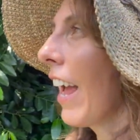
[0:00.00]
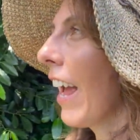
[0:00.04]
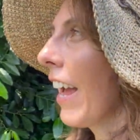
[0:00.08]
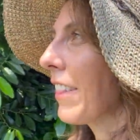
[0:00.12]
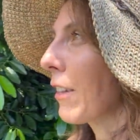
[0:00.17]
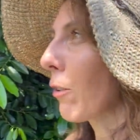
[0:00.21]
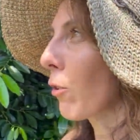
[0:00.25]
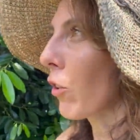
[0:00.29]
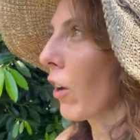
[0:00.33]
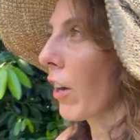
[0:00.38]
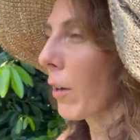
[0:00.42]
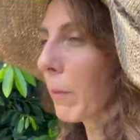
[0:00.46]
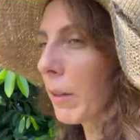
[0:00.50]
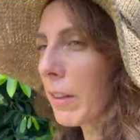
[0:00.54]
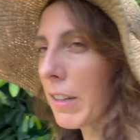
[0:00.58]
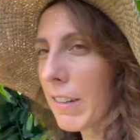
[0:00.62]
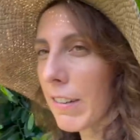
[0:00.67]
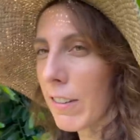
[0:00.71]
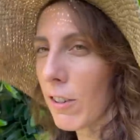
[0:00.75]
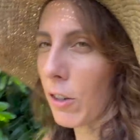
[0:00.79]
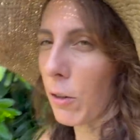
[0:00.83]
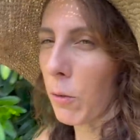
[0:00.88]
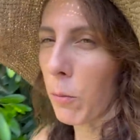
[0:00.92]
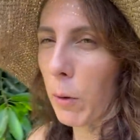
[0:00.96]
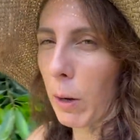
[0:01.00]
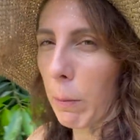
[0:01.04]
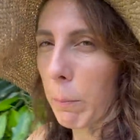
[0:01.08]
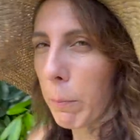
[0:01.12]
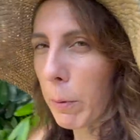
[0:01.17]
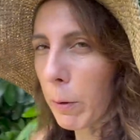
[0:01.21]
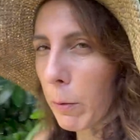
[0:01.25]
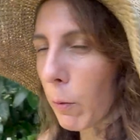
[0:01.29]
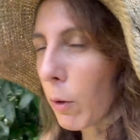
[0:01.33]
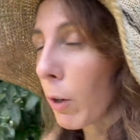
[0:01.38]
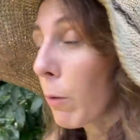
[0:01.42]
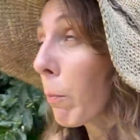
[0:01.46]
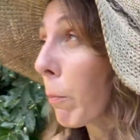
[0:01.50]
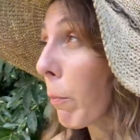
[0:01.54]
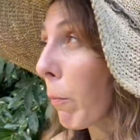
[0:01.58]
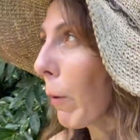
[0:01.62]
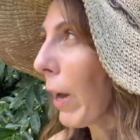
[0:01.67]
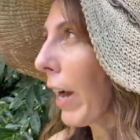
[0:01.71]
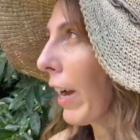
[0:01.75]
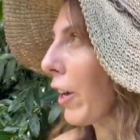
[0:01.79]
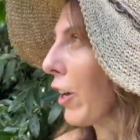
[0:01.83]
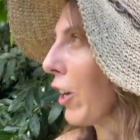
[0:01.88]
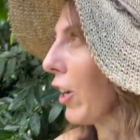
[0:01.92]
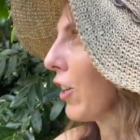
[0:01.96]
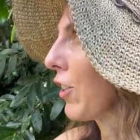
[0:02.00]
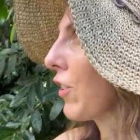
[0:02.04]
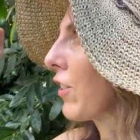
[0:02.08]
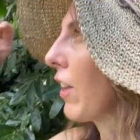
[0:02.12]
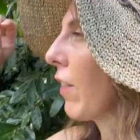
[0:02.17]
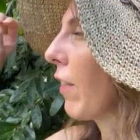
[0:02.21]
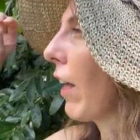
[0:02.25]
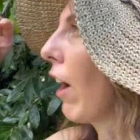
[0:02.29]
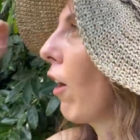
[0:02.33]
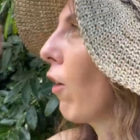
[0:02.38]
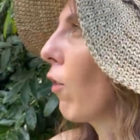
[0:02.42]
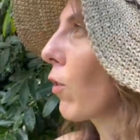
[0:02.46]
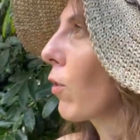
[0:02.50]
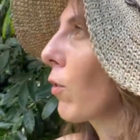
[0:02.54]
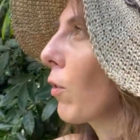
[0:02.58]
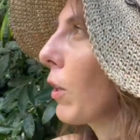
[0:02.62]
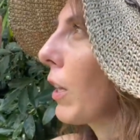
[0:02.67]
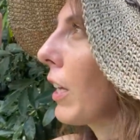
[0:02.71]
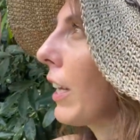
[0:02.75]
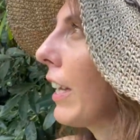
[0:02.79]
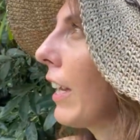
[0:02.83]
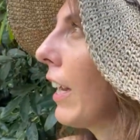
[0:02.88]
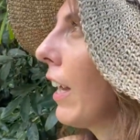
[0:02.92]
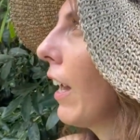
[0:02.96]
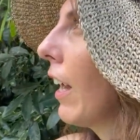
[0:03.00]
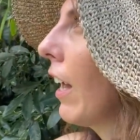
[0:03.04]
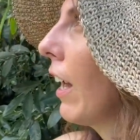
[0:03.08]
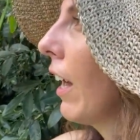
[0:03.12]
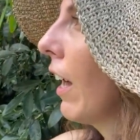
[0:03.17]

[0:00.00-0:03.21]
and they were talking about these certain woodpeckers that only